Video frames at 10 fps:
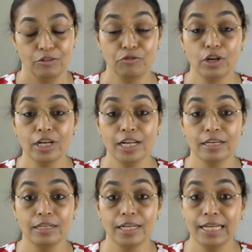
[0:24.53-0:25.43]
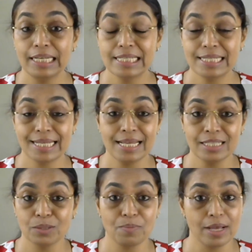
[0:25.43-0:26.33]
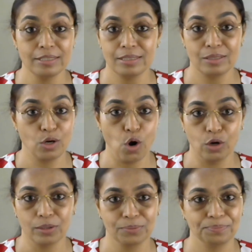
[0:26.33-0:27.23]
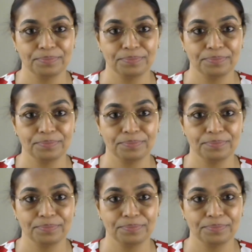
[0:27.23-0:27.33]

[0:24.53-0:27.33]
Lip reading: for nearly 6 months long.